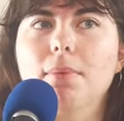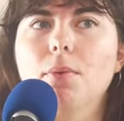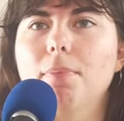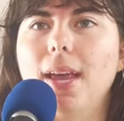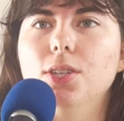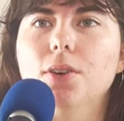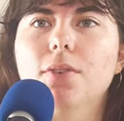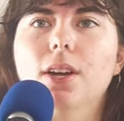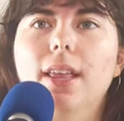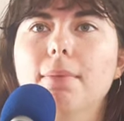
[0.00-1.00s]
but would paint
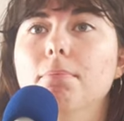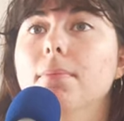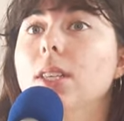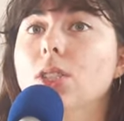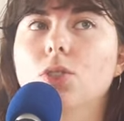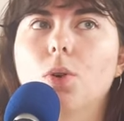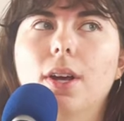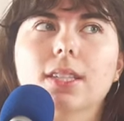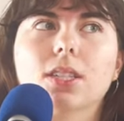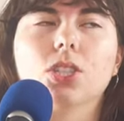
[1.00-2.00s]
over like these
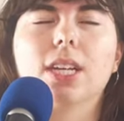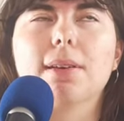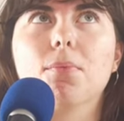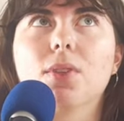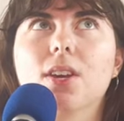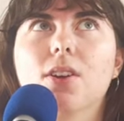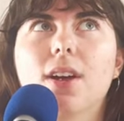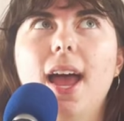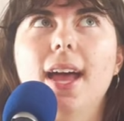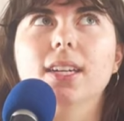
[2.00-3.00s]
stories that she came up with in her
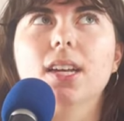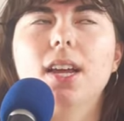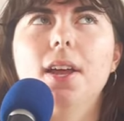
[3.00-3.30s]
head.